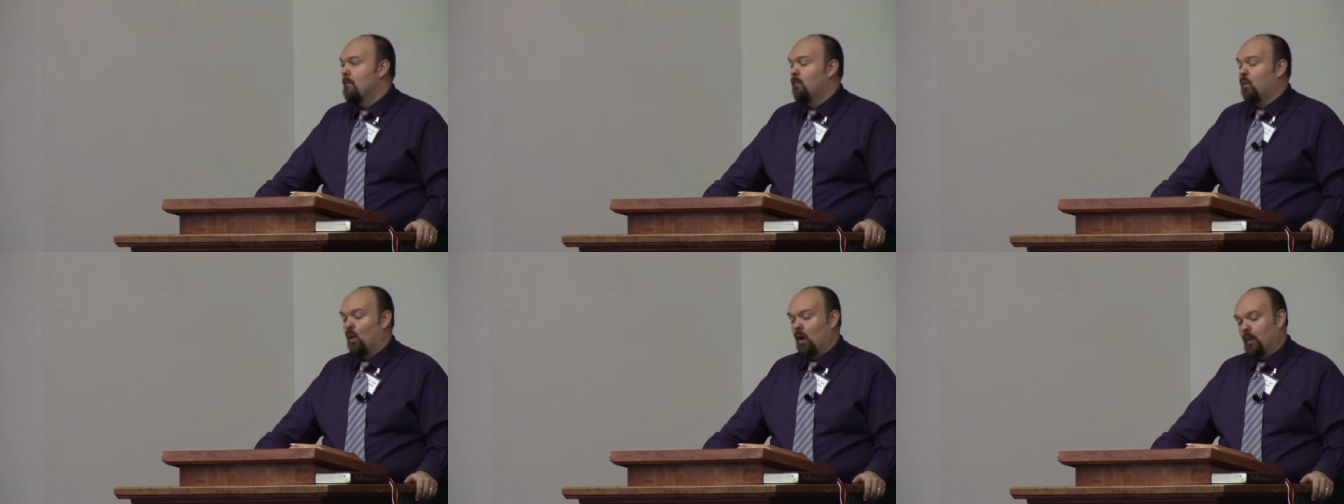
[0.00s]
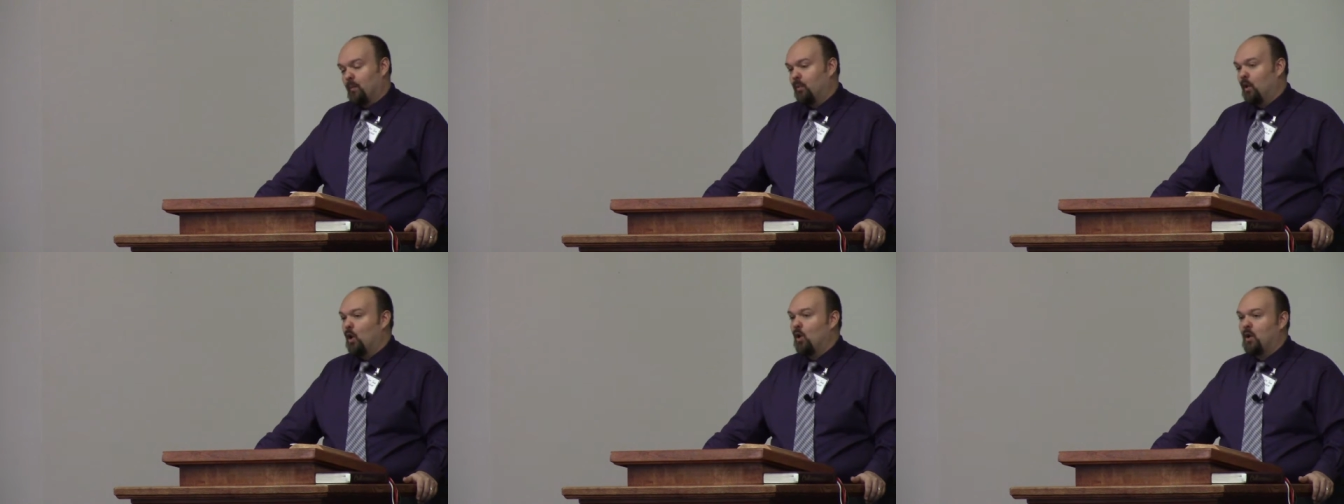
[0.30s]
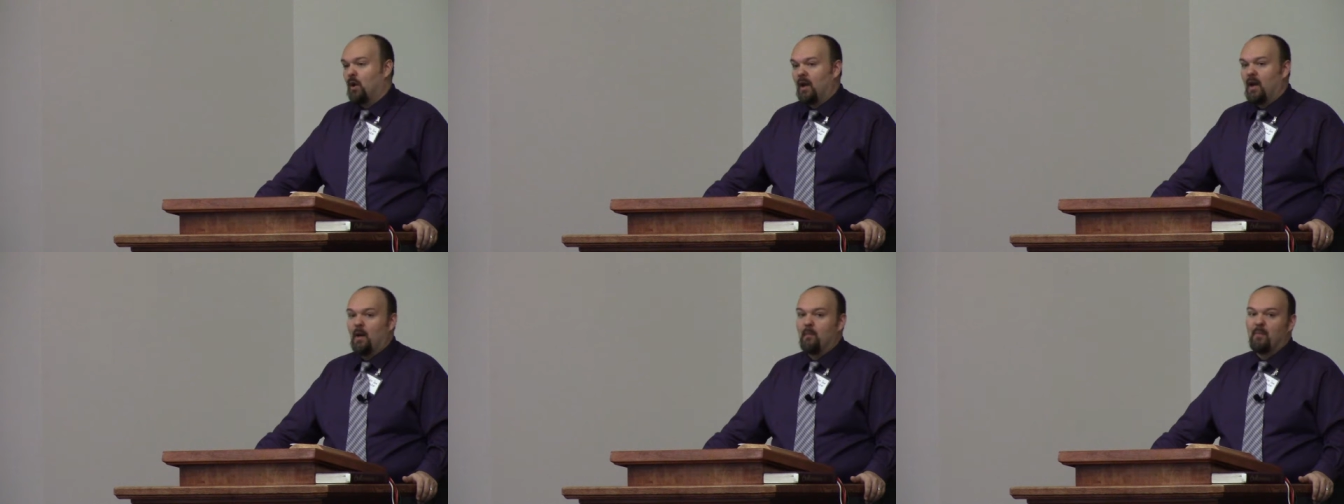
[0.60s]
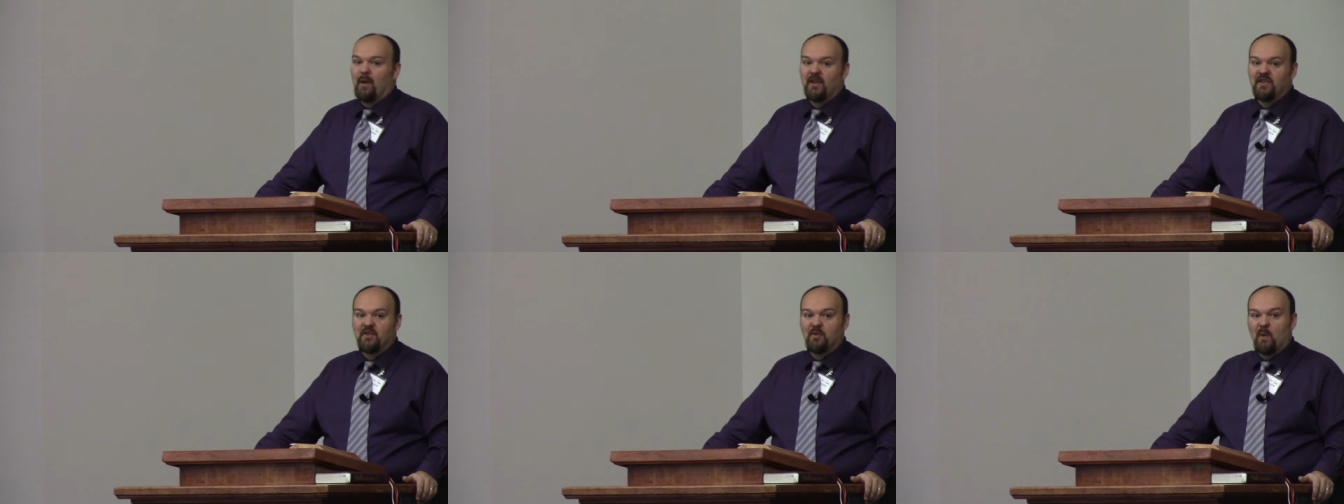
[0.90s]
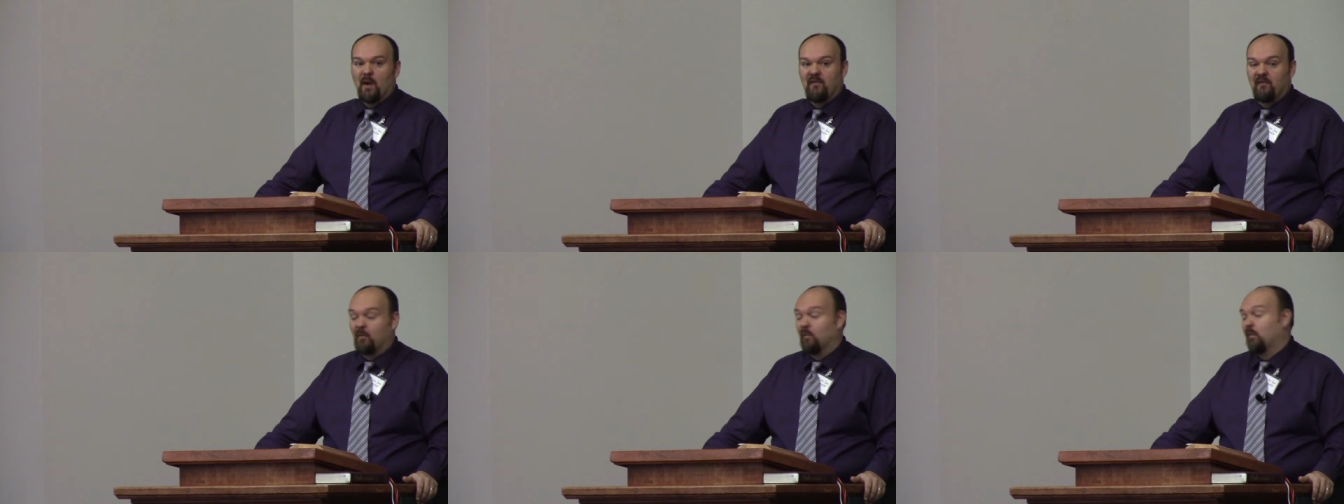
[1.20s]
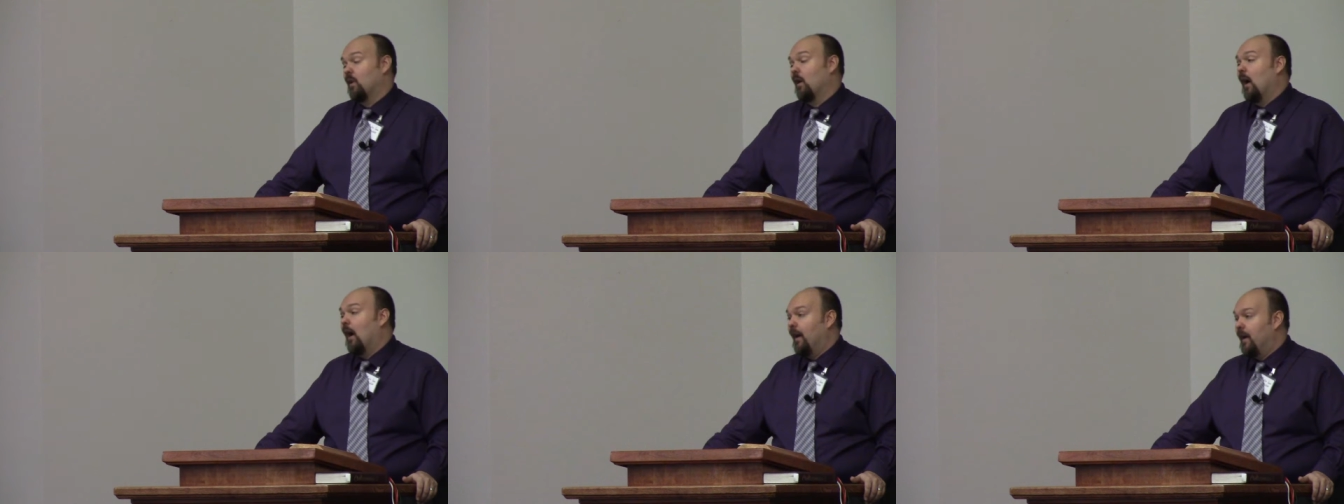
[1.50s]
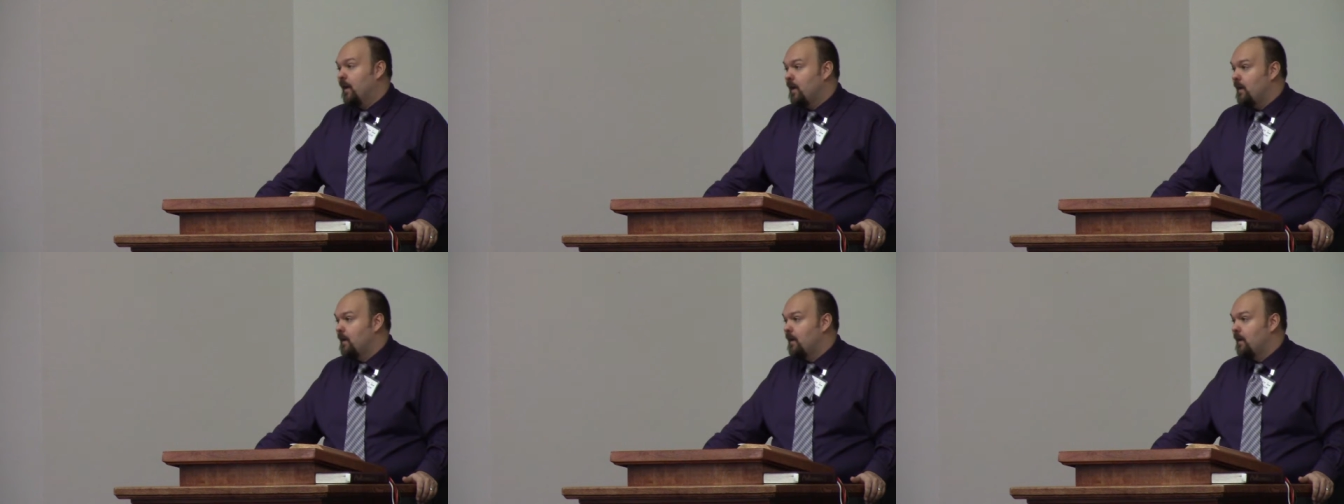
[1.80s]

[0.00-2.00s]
born broken and bent away from God.